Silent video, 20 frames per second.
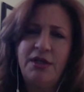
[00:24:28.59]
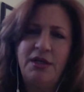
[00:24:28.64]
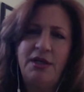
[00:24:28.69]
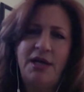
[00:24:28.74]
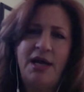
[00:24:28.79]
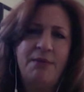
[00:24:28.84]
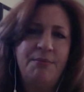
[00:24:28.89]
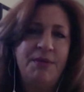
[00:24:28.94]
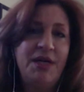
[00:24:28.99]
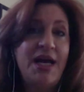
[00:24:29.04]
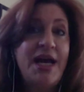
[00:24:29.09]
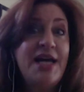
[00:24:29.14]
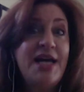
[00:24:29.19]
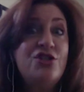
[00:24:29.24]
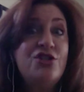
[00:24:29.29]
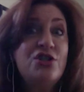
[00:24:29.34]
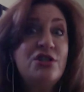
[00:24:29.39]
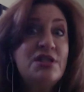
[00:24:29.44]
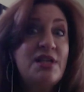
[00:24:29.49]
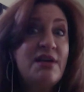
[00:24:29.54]
How many
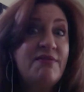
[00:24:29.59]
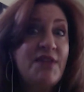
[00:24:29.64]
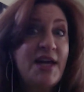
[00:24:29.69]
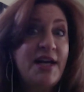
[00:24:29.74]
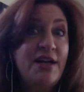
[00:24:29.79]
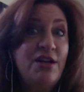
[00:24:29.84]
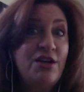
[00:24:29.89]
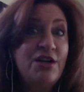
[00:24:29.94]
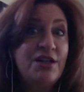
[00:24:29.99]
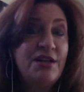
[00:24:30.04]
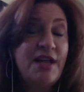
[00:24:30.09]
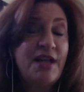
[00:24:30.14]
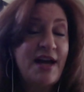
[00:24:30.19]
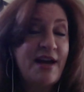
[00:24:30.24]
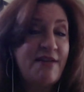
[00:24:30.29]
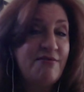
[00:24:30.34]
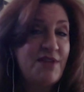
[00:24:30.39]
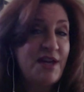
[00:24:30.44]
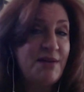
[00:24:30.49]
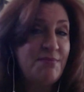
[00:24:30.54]
agents have
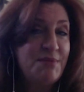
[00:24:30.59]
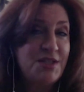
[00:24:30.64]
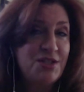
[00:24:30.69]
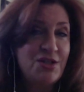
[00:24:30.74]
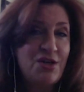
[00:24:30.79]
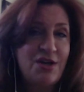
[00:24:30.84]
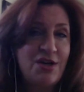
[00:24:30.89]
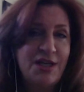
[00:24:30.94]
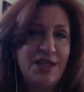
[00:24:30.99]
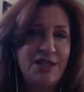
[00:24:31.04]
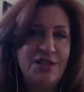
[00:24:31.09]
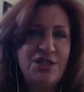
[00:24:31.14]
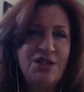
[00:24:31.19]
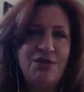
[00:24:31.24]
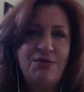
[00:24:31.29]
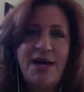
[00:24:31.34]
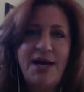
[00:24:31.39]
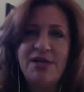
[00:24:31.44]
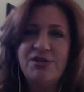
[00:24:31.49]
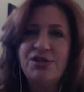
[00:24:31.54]
they been talking to?
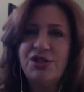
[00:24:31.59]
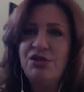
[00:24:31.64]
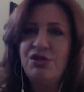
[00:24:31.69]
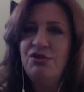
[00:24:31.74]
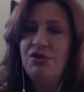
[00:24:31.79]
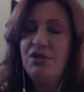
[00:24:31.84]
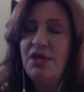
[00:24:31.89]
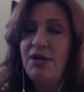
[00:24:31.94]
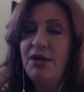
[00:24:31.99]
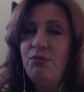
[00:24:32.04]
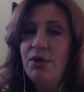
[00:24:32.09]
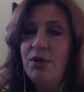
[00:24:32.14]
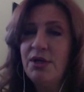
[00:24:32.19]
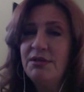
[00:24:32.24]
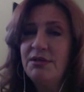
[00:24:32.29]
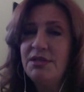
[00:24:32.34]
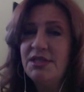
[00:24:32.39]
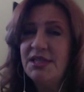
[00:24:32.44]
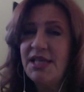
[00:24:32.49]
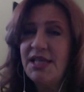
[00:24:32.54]
How soon do they want to
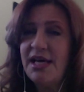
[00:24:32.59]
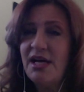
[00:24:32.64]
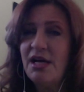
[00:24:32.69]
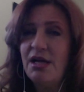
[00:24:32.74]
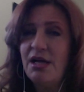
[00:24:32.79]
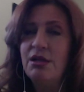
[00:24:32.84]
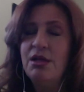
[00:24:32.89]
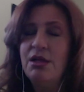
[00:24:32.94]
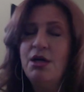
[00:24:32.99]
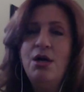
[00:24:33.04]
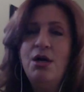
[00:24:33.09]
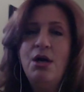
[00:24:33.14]
sell?